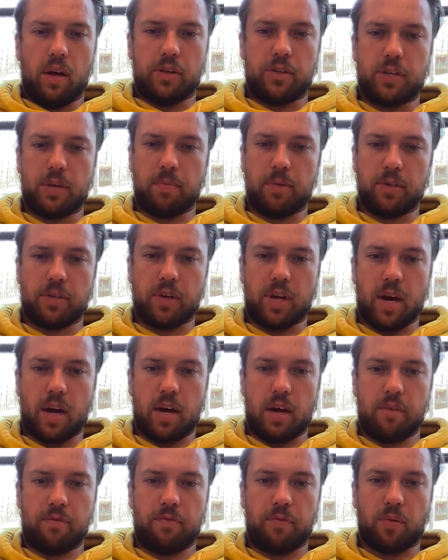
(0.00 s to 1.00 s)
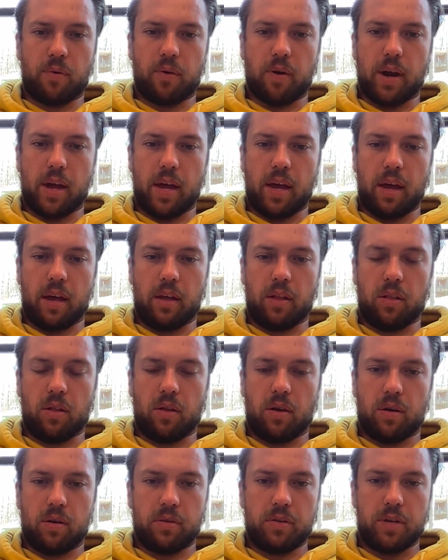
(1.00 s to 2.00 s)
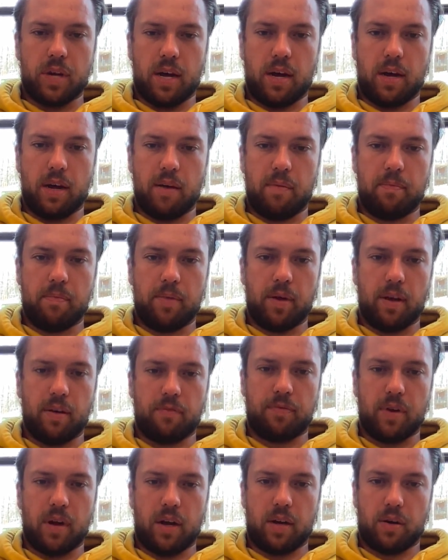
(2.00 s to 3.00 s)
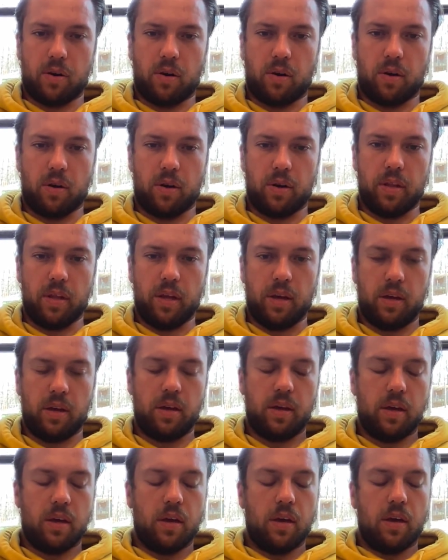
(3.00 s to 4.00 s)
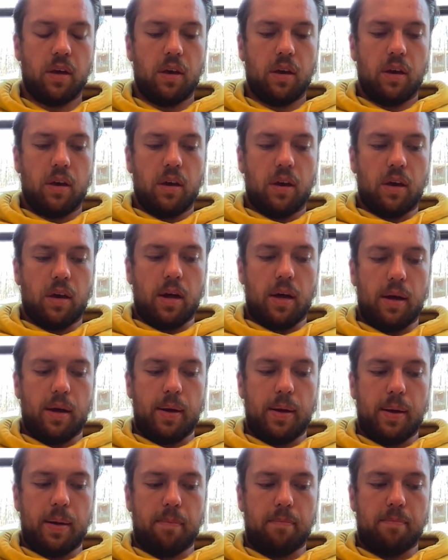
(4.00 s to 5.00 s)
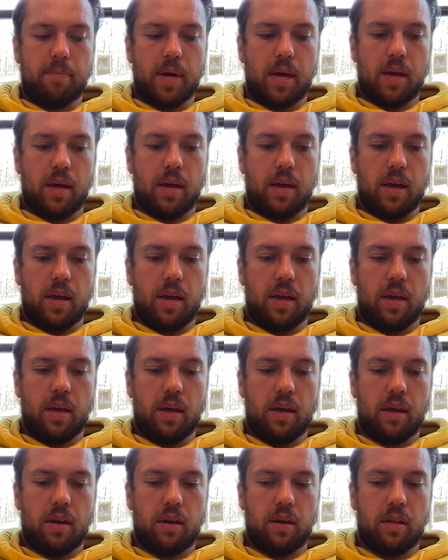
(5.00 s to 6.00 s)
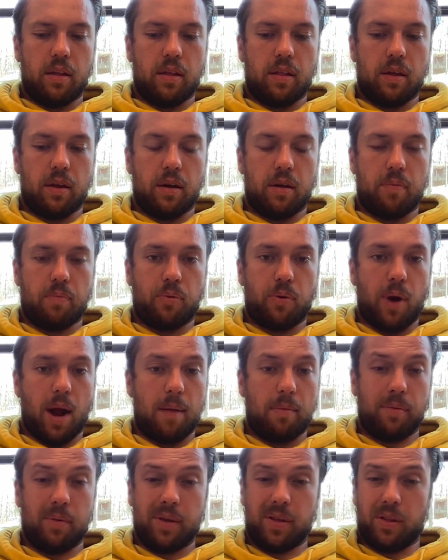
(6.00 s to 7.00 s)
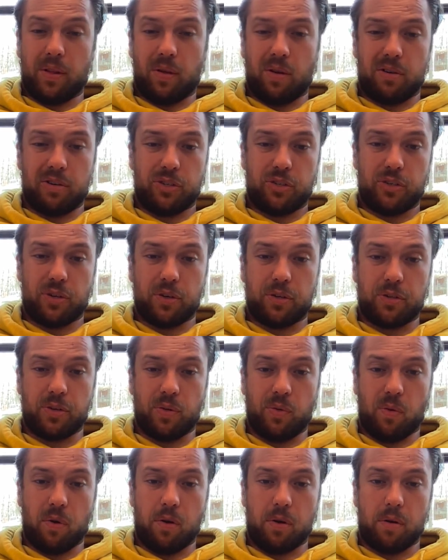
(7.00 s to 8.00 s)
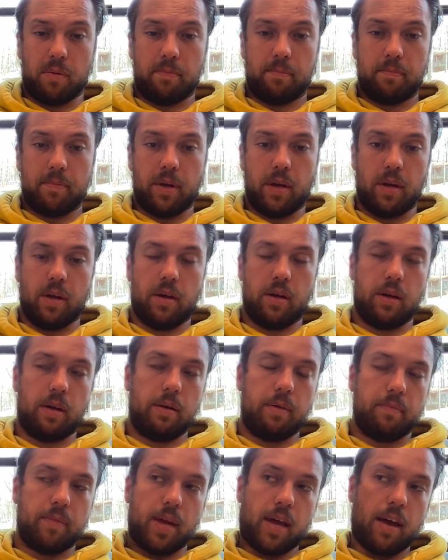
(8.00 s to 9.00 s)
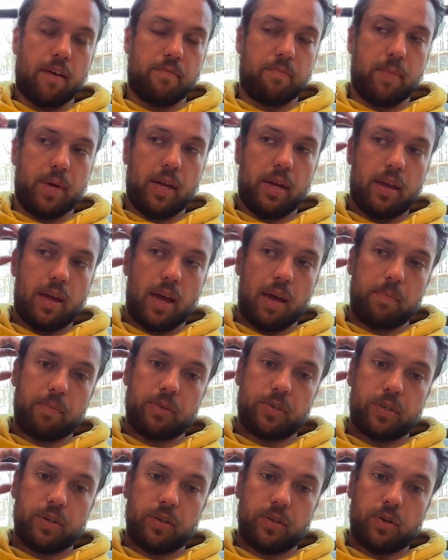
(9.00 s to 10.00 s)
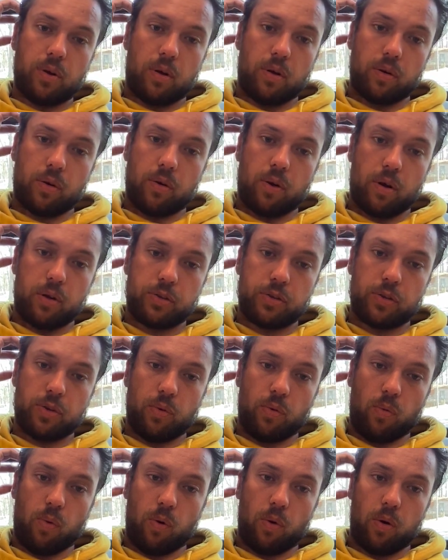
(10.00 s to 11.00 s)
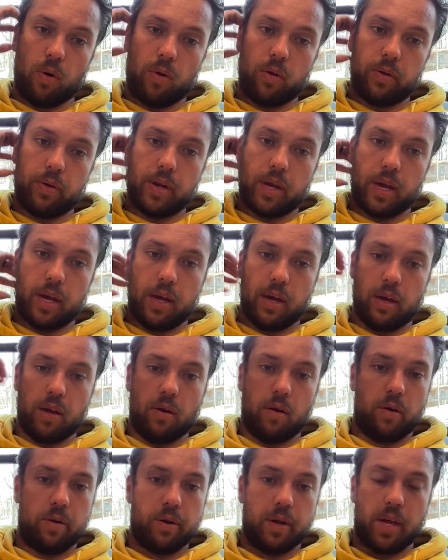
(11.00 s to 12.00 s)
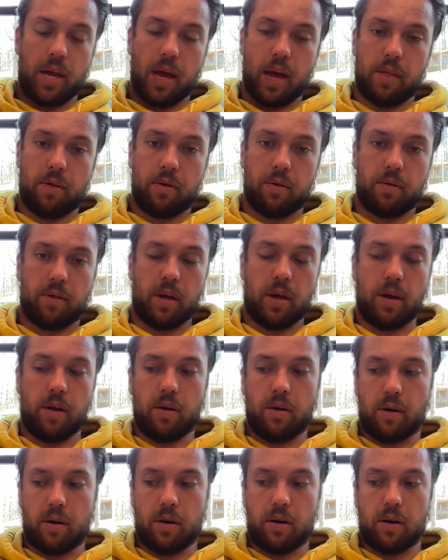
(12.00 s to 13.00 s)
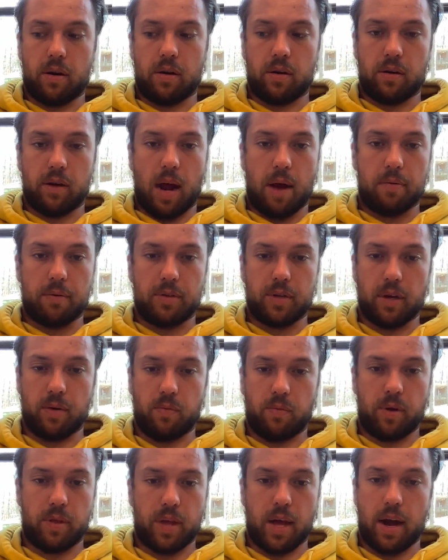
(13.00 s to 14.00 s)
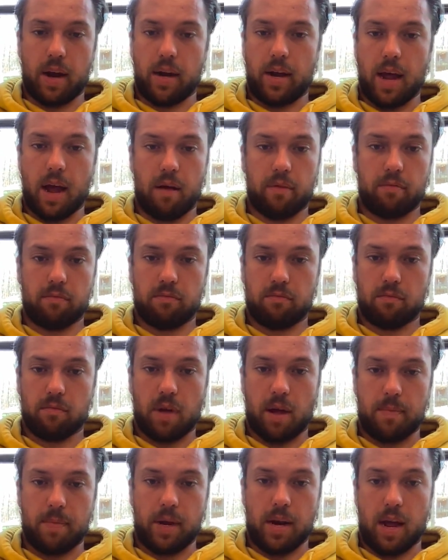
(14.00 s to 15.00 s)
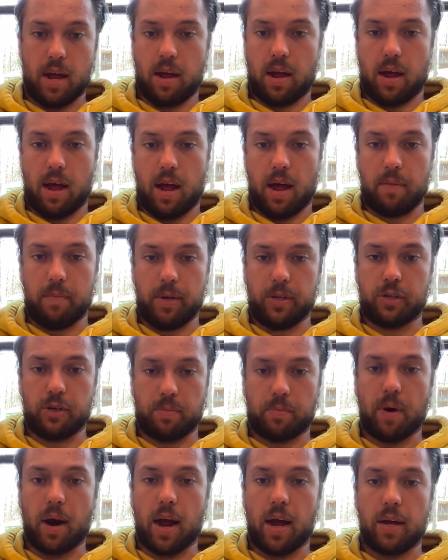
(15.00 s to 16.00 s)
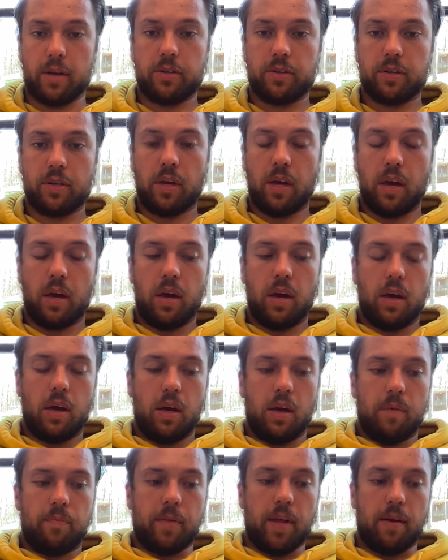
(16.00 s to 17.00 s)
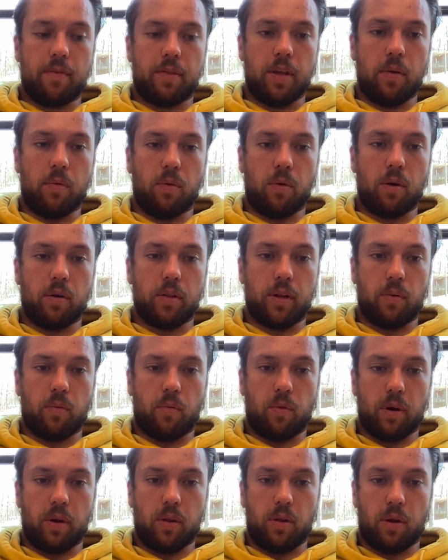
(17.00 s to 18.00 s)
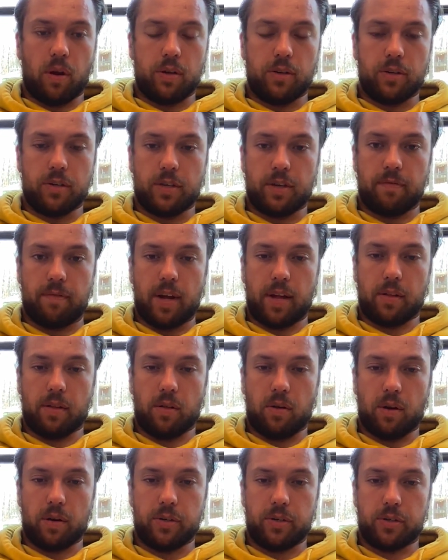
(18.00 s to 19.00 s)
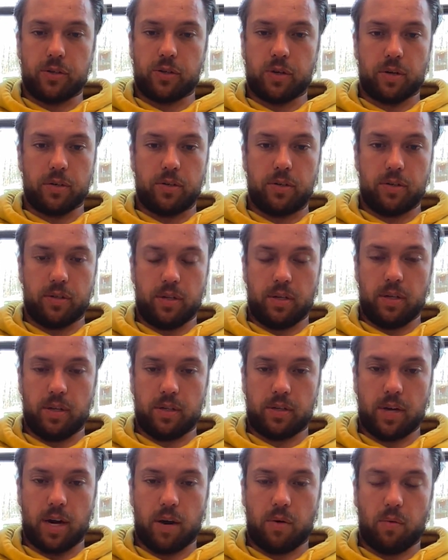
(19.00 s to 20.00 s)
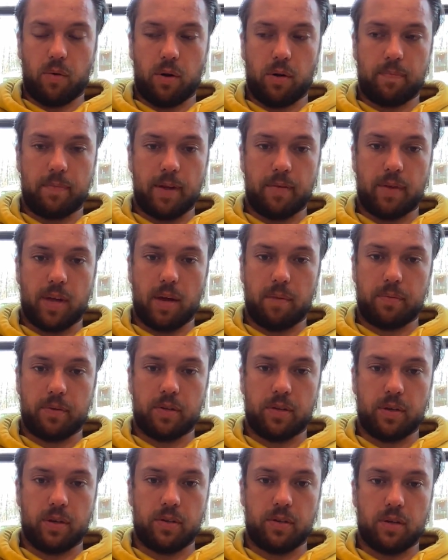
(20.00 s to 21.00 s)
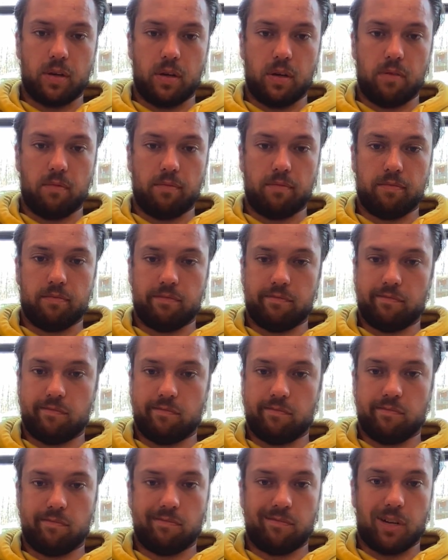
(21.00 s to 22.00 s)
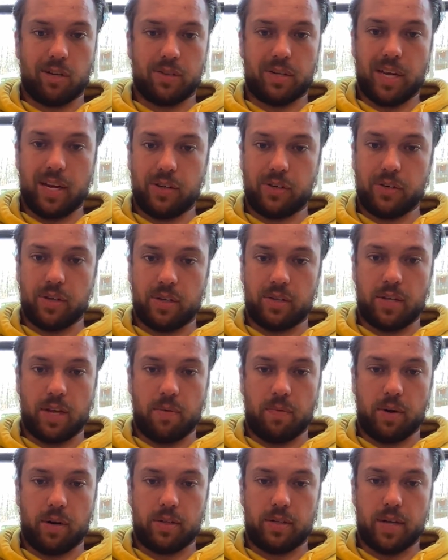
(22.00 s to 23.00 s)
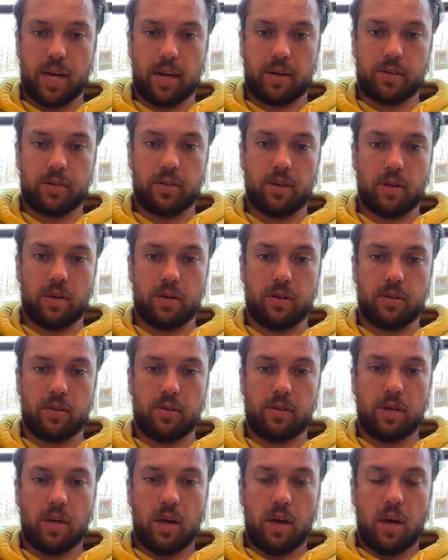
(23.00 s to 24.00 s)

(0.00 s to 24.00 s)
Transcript: Assemblies of God for a long time, if not currently. Um, and they're probably the largest church in the world. Um, they have many campuses all across the world, and altogether, they are, I would say, without a doubt. I mean, I, I'd be surprised if they weren't. They're one of the largest, if not the largest, churches in the entire world. They have campuses in Los Angeles, they have one in Texas,